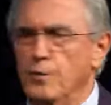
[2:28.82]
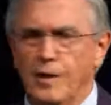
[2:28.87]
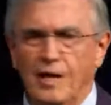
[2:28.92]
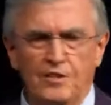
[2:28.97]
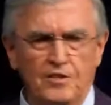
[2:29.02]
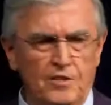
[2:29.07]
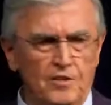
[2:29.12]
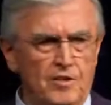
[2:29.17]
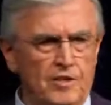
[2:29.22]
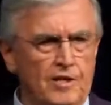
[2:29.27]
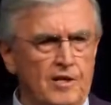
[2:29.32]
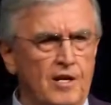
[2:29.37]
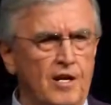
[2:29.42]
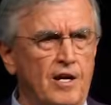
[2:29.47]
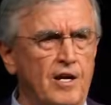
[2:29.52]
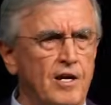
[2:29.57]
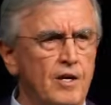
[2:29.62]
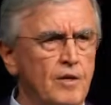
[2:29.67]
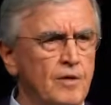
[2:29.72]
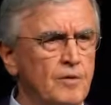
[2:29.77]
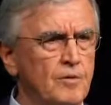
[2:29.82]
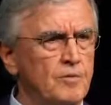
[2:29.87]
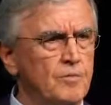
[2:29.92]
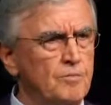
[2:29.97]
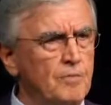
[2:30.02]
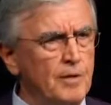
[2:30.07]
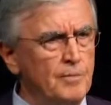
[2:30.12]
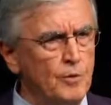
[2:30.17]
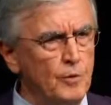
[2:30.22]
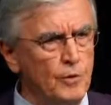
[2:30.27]
We got in the car,
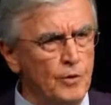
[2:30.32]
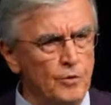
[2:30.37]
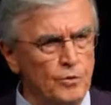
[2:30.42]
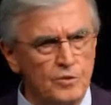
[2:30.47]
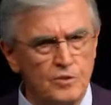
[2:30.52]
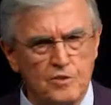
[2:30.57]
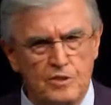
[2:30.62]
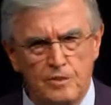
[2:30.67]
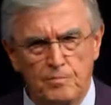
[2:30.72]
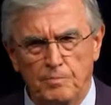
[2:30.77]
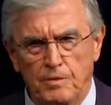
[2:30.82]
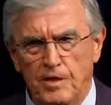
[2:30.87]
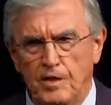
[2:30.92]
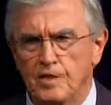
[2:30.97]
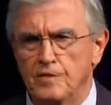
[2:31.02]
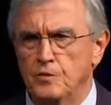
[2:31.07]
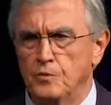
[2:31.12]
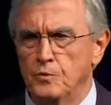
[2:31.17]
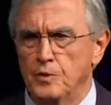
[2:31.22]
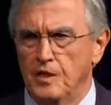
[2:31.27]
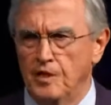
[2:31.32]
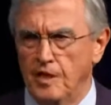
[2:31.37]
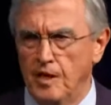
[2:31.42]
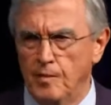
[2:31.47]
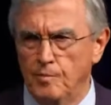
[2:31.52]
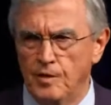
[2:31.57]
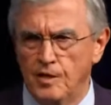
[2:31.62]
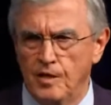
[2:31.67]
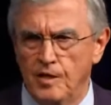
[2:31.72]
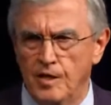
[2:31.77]
maybe we used GPS, and we
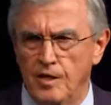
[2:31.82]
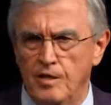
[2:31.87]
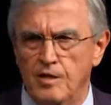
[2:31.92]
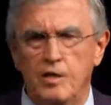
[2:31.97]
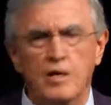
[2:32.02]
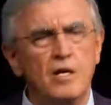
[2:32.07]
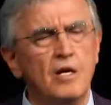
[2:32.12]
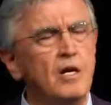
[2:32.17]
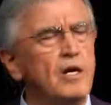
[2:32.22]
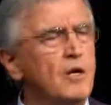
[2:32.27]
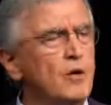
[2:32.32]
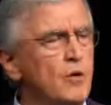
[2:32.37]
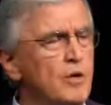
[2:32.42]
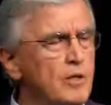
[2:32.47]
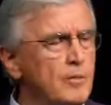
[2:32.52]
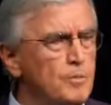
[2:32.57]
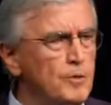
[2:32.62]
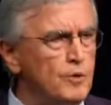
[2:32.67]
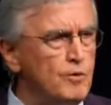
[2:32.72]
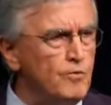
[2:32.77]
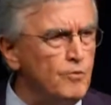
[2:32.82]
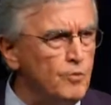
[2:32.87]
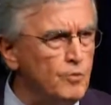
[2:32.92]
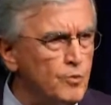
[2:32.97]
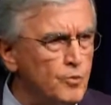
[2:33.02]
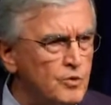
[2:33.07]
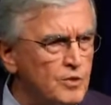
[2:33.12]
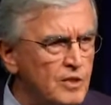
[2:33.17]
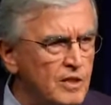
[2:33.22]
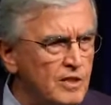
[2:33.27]
came here. What a beautiful
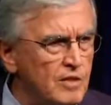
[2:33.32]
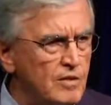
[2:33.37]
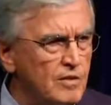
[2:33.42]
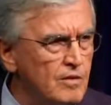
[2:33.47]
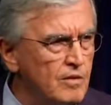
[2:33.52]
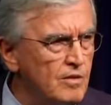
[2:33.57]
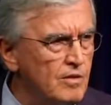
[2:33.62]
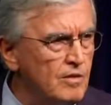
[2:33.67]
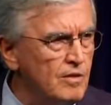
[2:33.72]
routine.